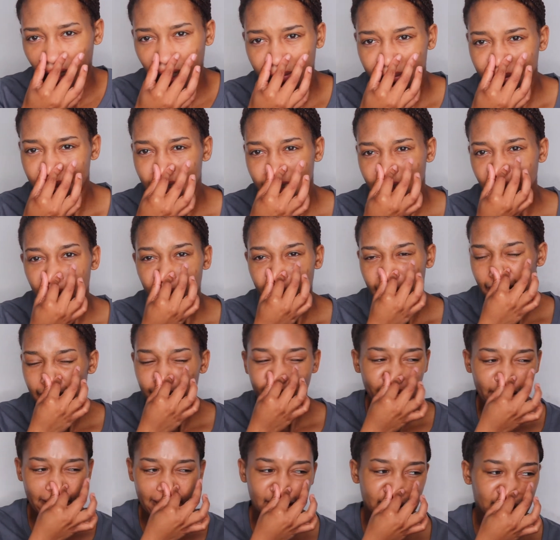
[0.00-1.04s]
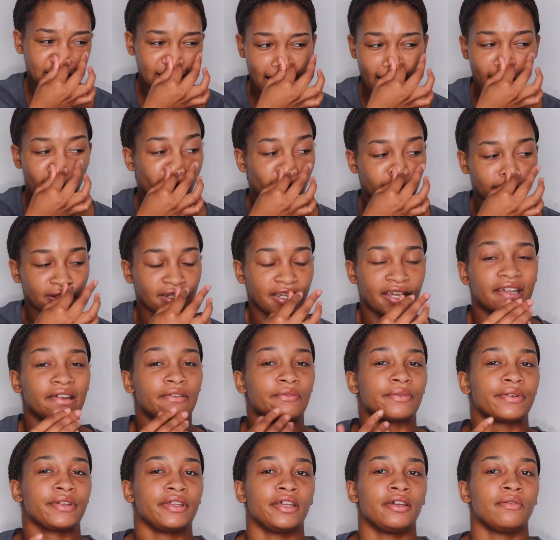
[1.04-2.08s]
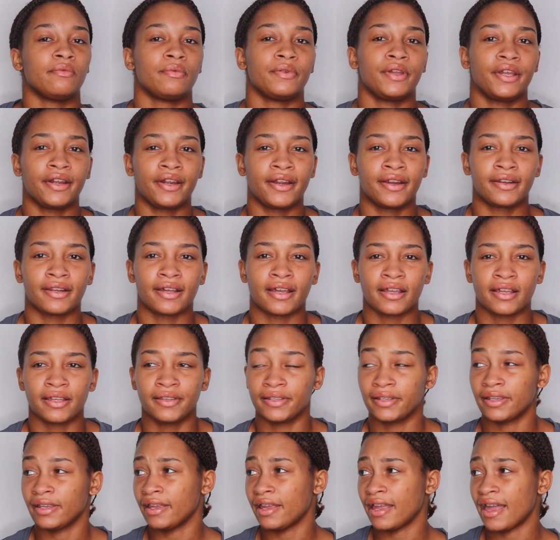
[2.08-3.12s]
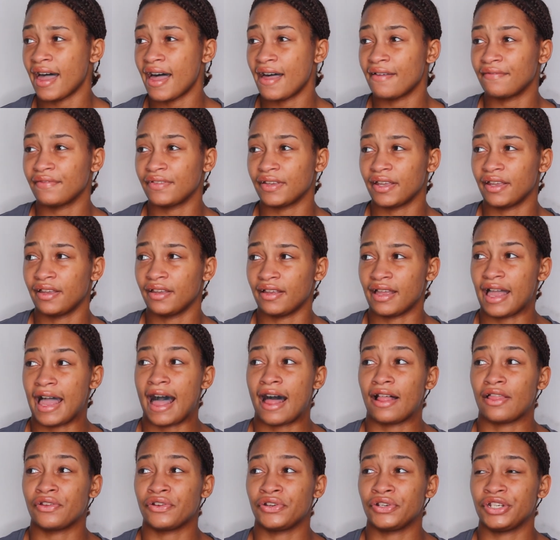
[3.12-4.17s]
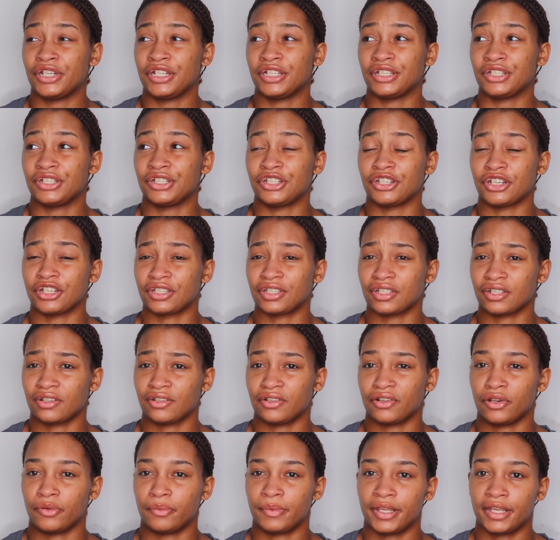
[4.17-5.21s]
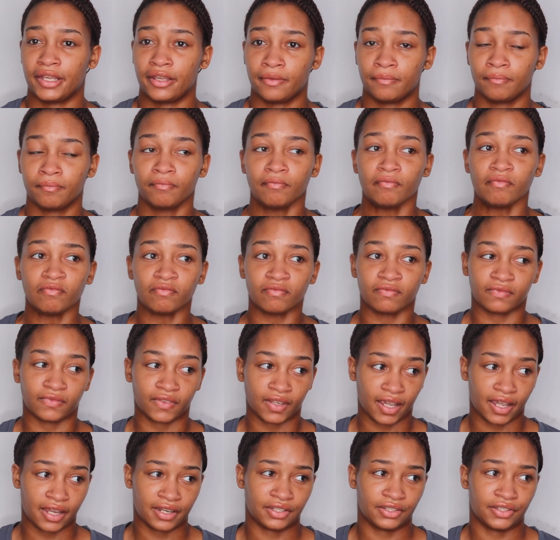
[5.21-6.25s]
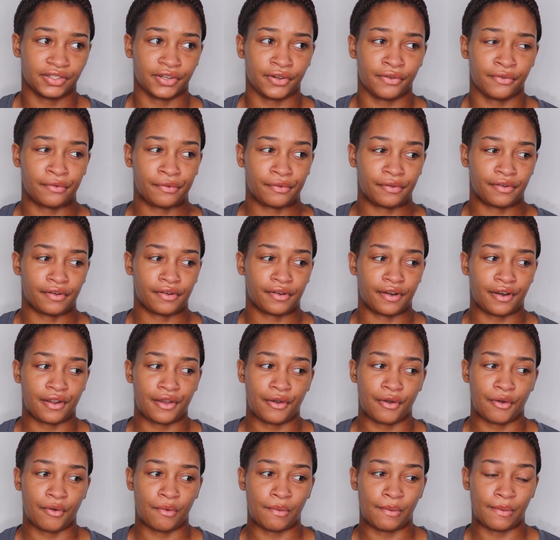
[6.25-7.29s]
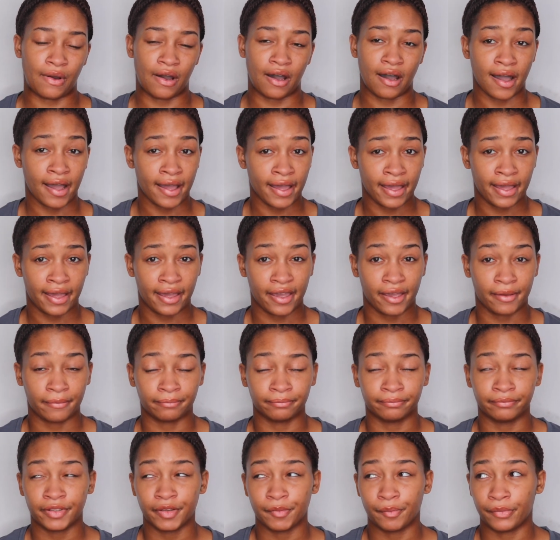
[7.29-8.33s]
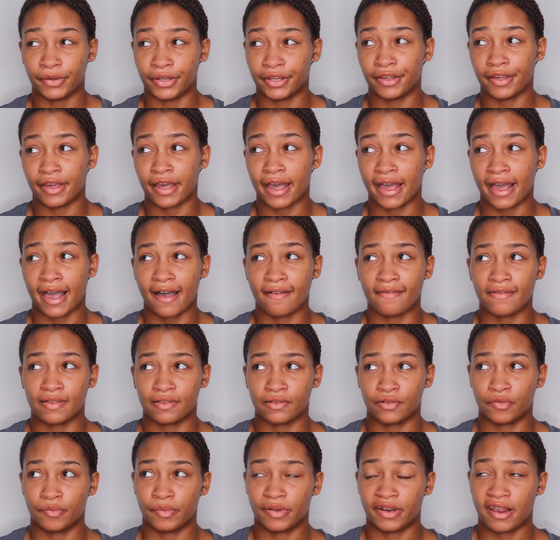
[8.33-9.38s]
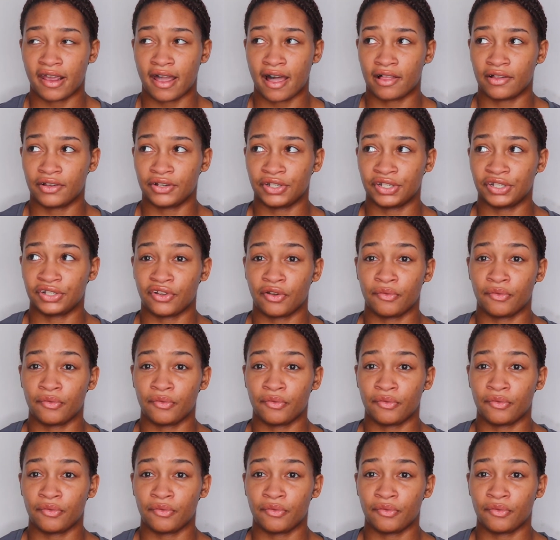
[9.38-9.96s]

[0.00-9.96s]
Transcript: I'm sorry if I sound like really weird. I have allergies just a little bit. I don't know why, but I have a little bit of allergies.